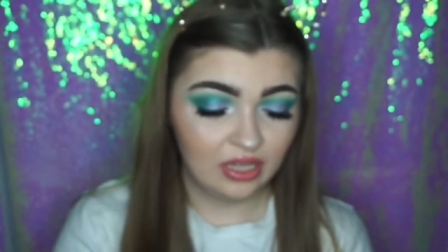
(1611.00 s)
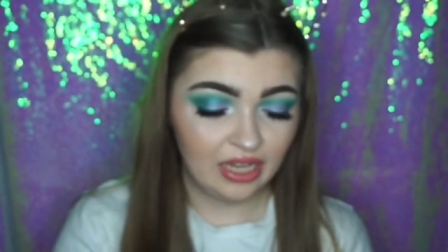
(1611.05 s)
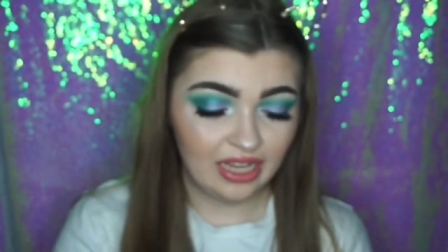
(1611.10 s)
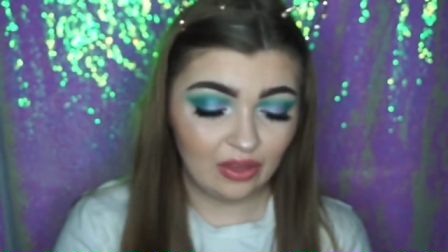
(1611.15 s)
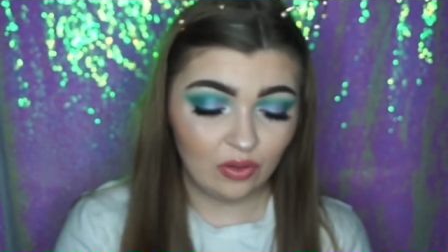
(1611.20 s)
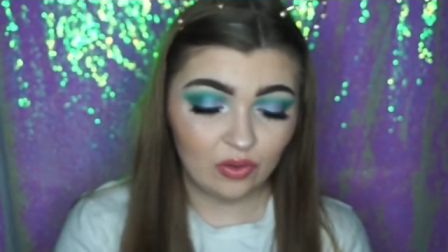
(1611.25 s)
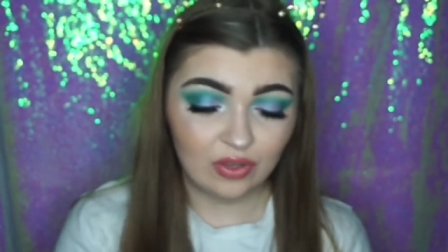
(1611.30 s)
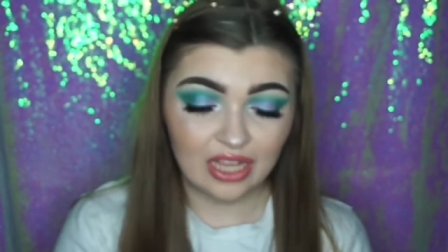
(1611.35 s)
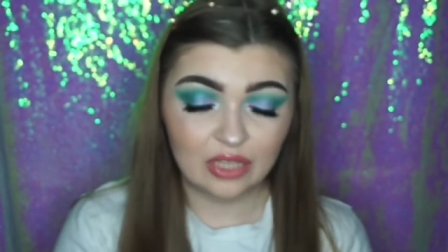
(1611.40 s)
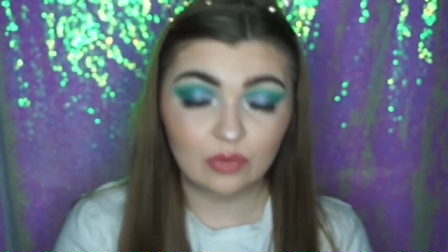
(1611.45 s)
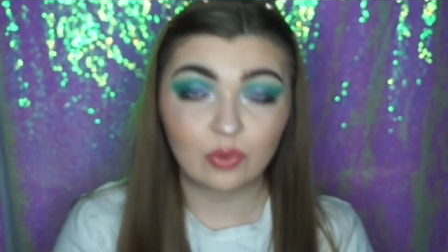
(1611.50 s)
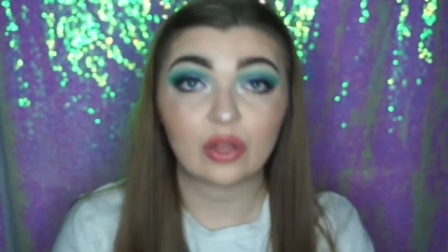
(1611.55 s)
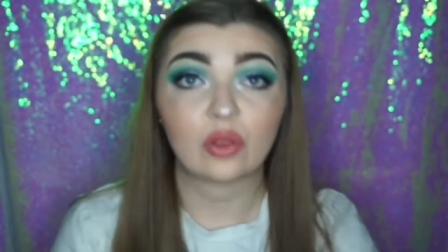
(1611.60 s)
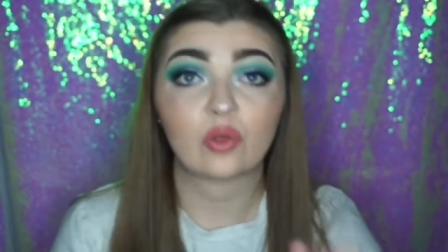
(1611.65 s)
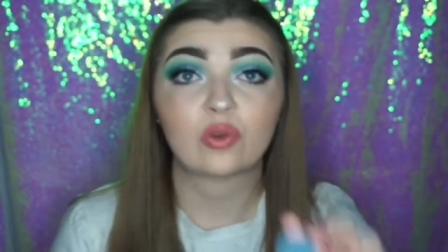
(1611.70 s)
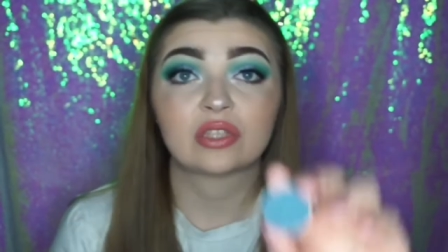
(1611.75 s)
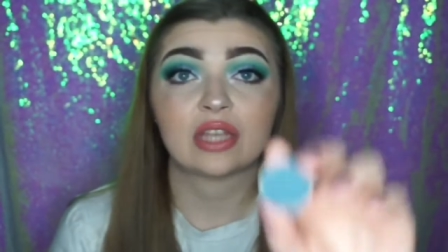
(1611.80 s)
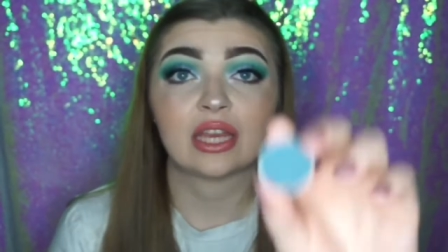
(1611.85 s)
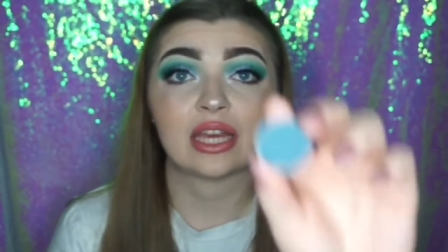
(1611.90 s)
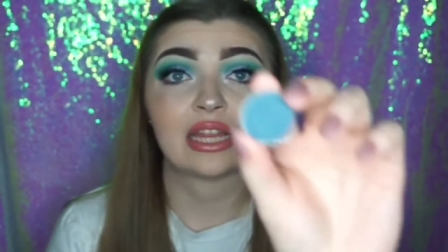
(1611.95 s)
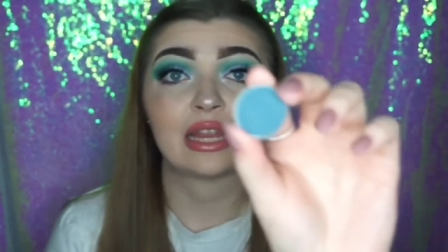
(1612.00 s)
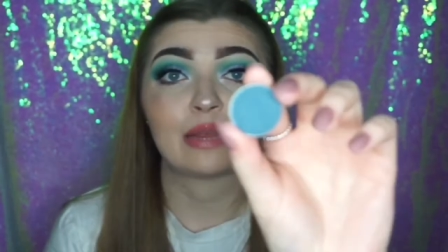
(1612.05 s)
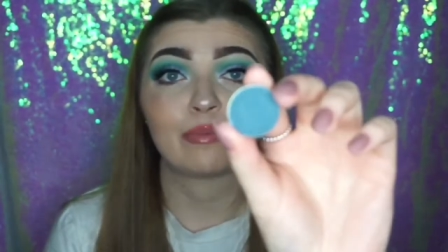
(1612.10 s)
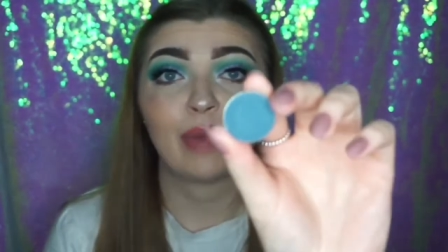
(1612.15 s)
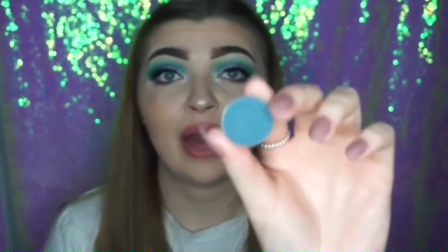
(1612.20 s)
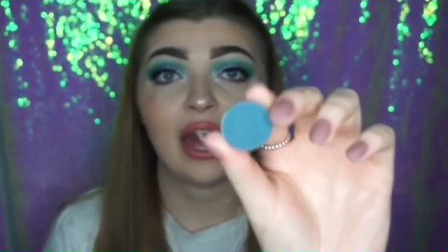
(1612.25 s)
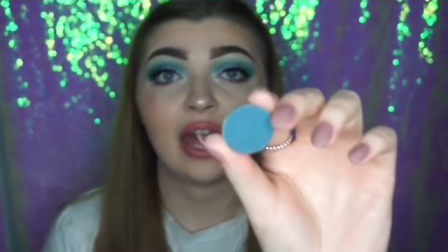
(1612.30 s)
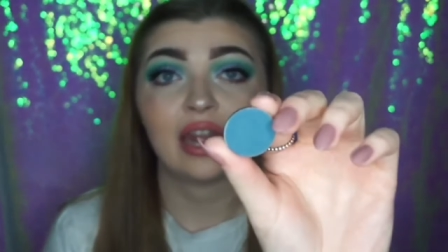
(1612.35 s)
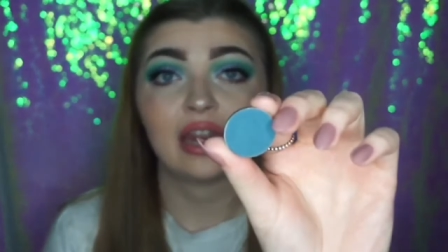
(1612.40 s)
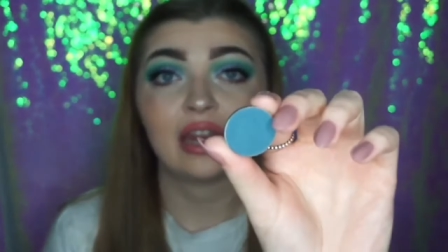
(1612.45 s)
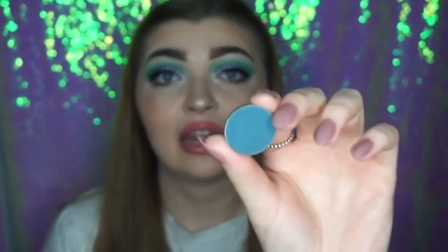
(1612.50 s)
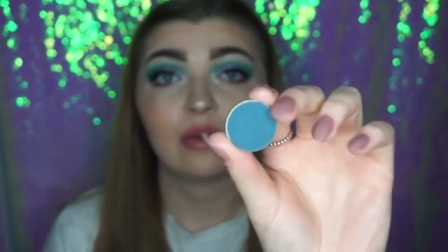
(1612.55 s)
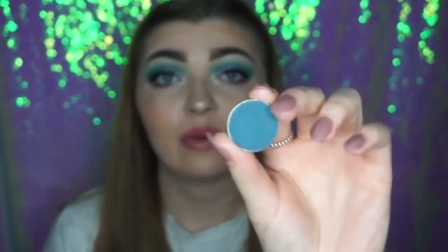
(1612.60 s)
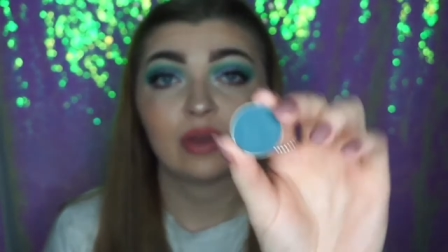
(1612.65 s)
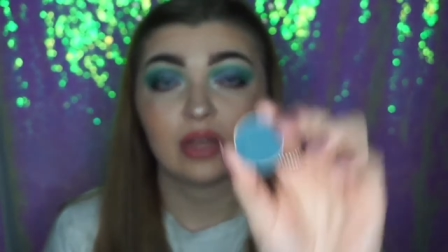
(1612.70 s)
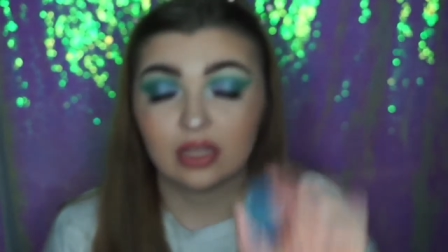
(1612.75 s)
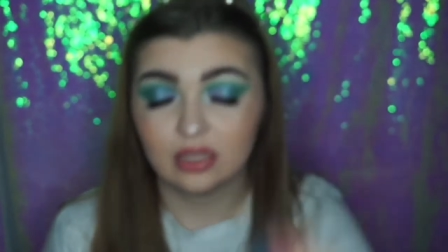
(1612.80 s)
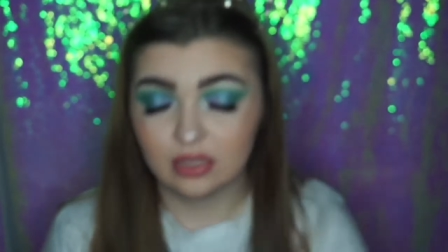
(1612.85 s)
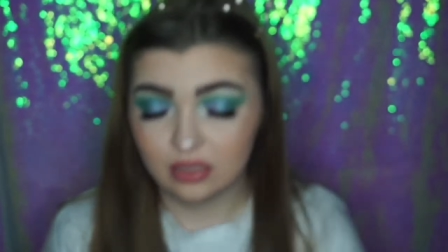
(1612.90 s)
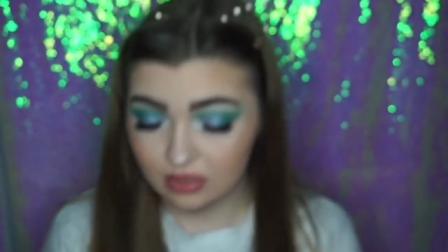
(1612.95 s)
Look, that's what it looks like in the pan
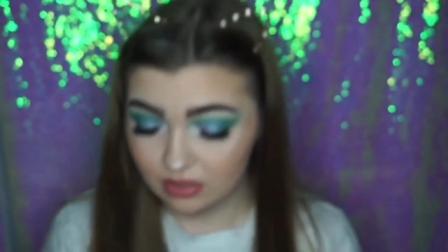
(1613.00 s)
anyway.